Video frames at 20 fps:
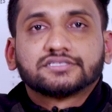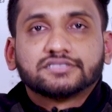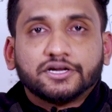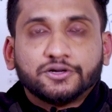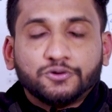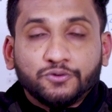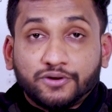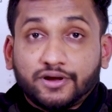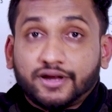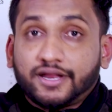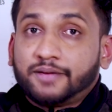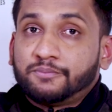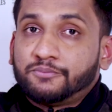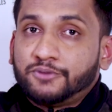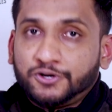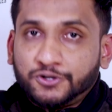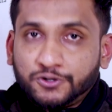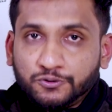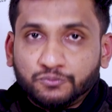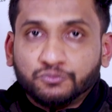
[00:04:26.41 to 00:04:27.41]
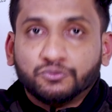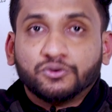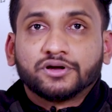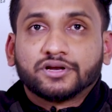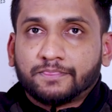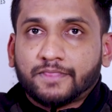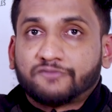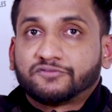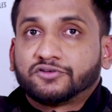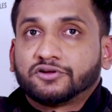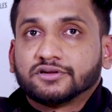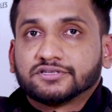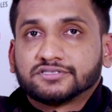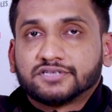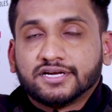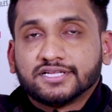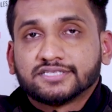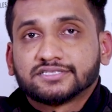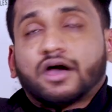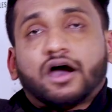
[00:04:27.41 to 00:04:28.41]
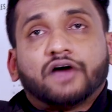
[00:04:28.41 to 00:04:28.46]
that you can able to work after your studies.